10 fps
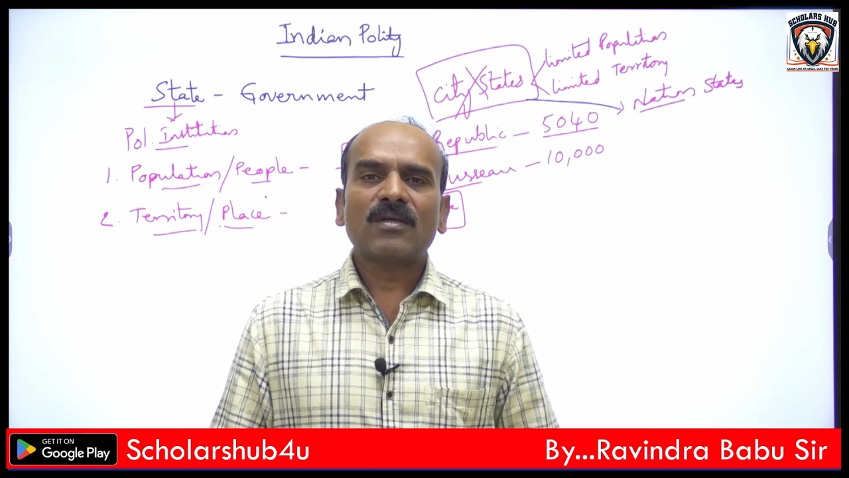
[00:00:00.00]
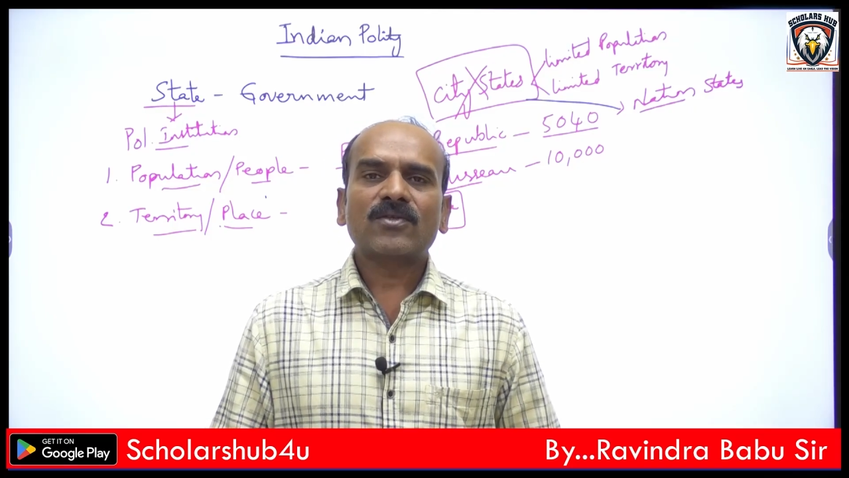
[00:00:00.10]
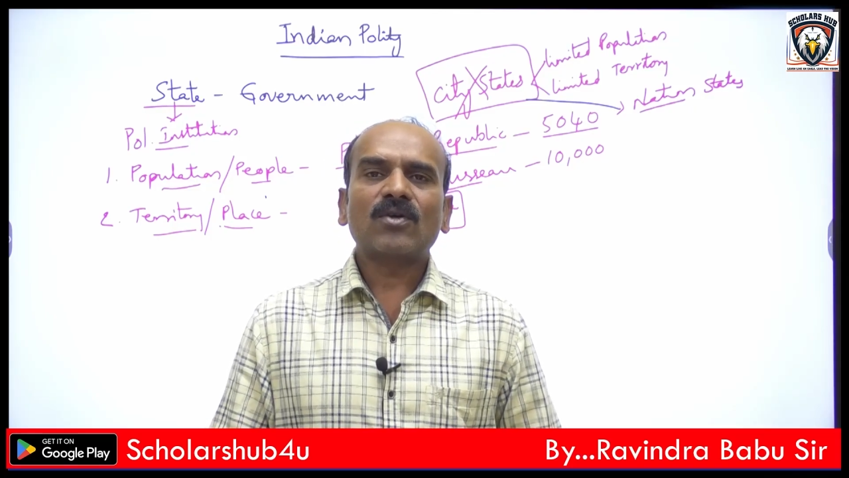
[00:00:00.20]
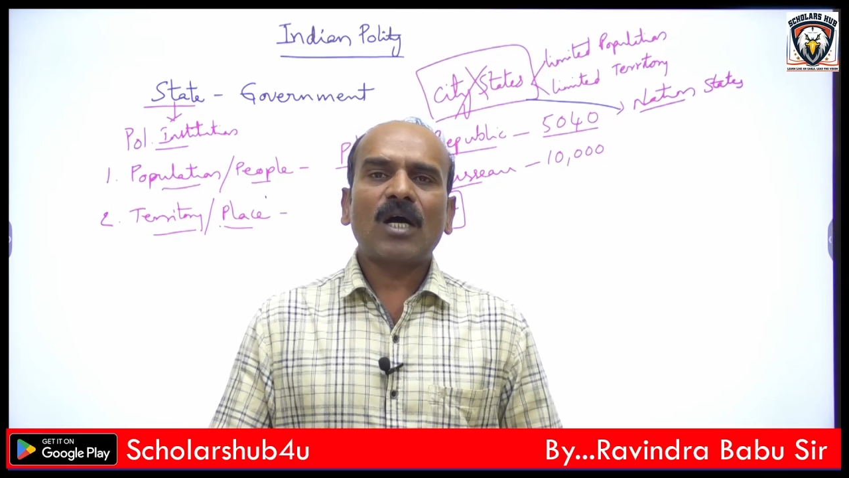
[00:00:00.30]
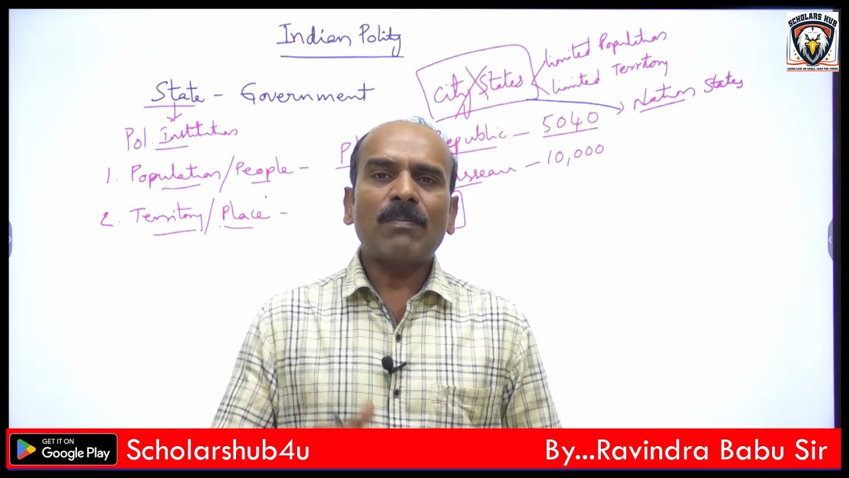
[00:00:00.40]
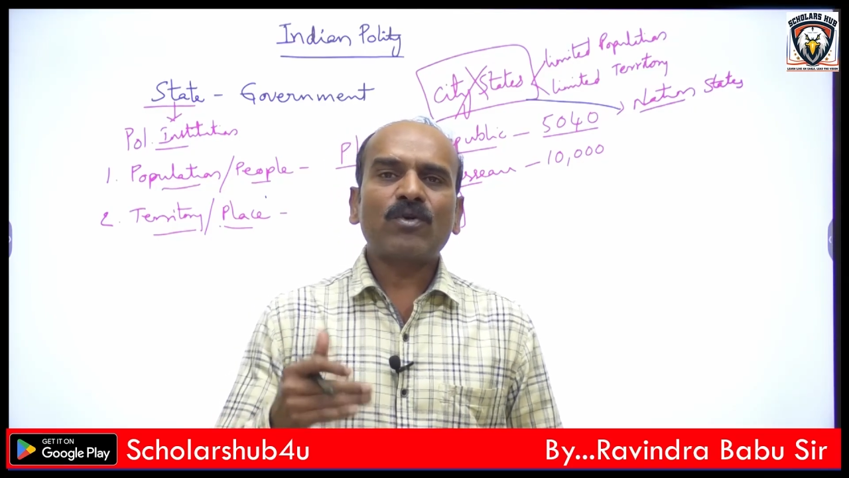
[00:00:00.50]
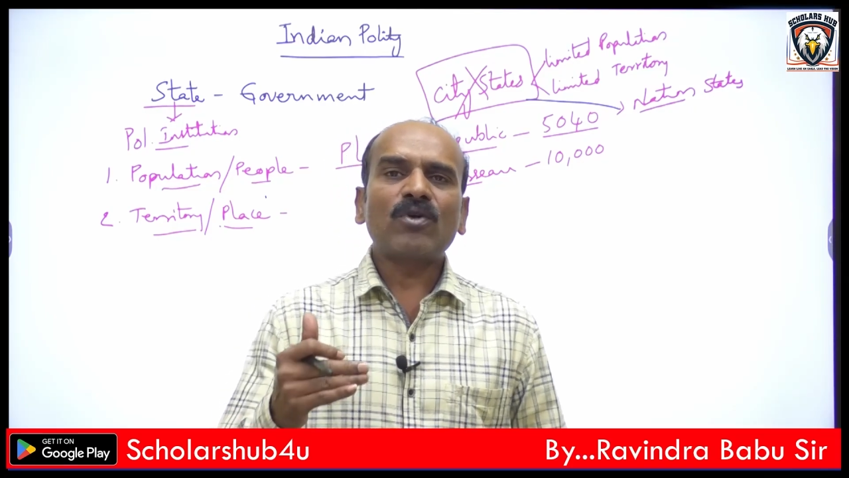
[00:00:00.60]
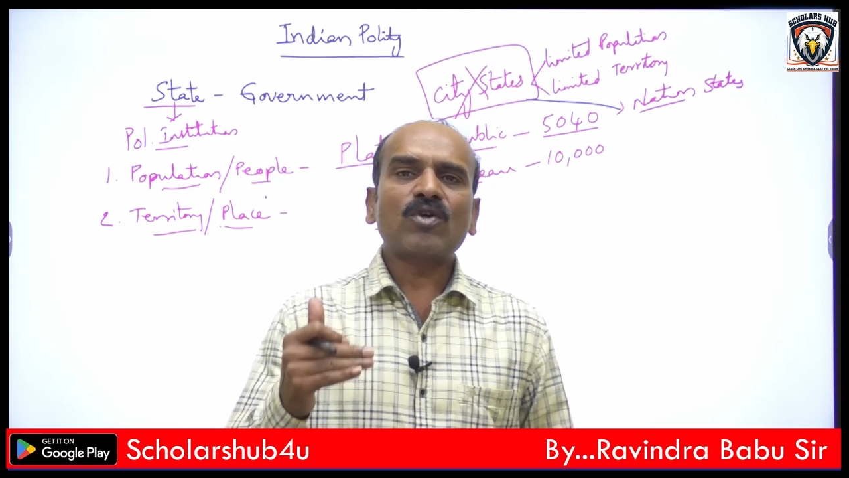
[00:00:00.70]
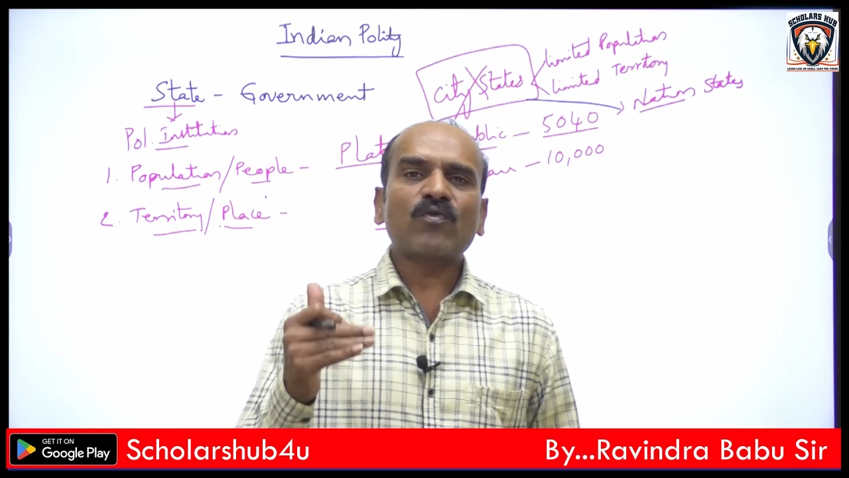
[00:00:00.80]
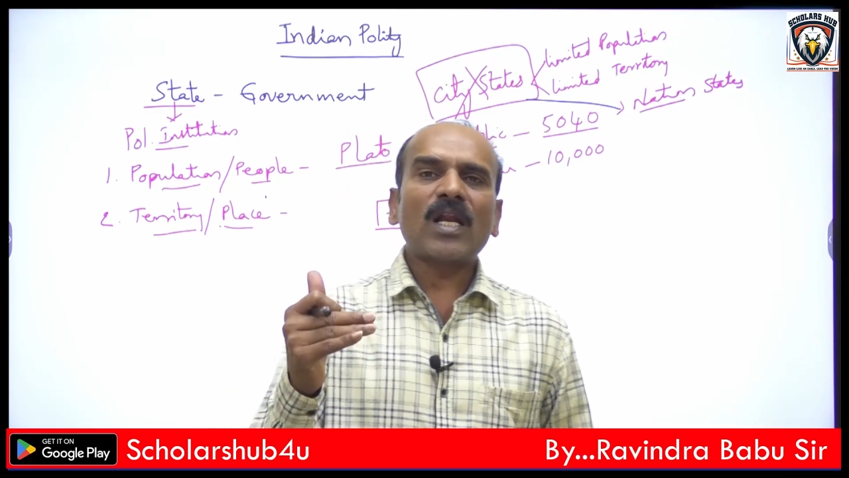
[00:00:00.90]
so up
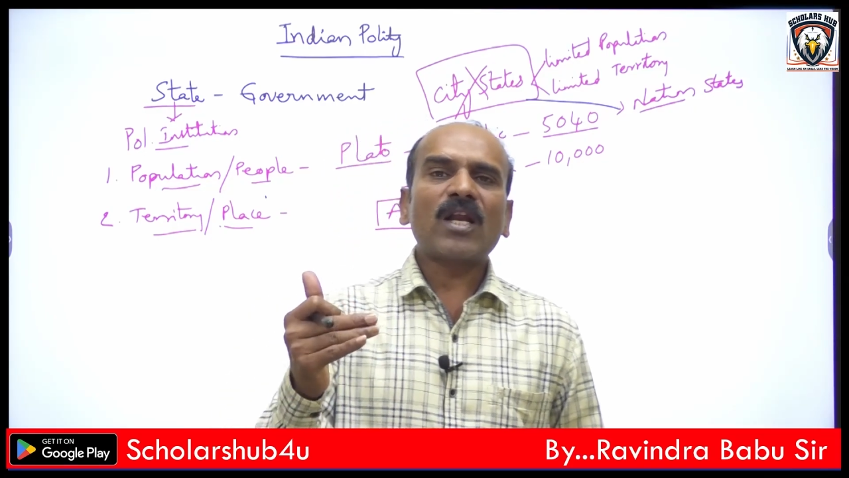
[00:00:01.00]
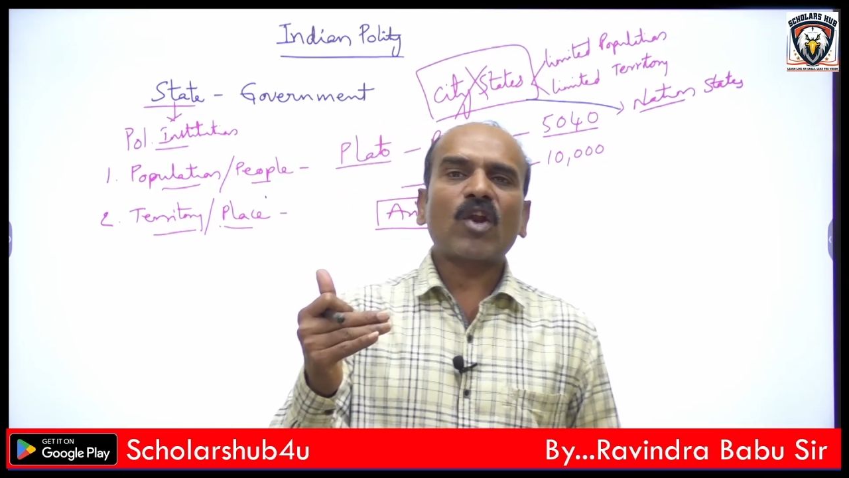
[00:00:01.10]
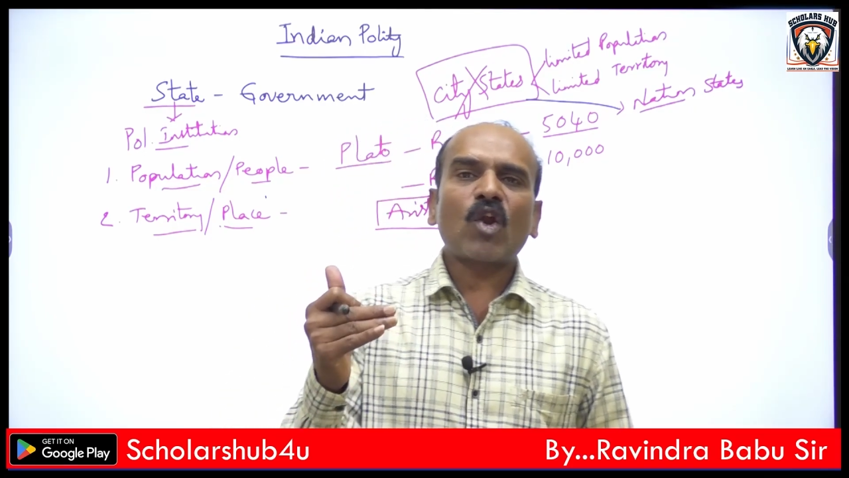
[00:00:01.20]
to 12